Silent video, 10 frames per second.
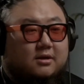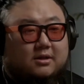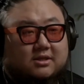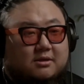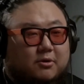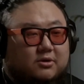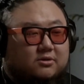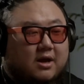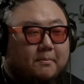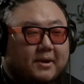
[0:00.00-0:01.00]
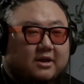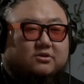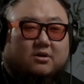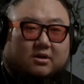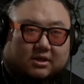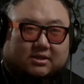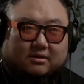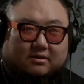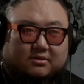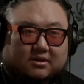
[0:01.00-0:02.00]
Listening parties are now Patreon
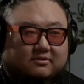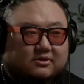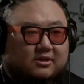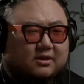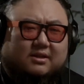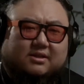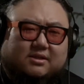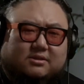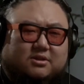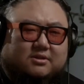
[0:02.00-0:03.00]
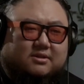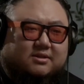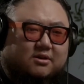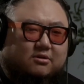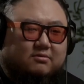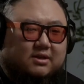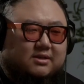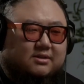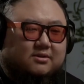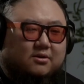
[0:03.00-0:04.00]
exclusives. This is just a single release,
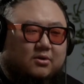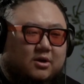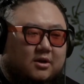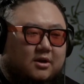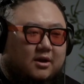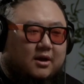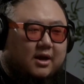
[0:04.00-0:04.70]
so I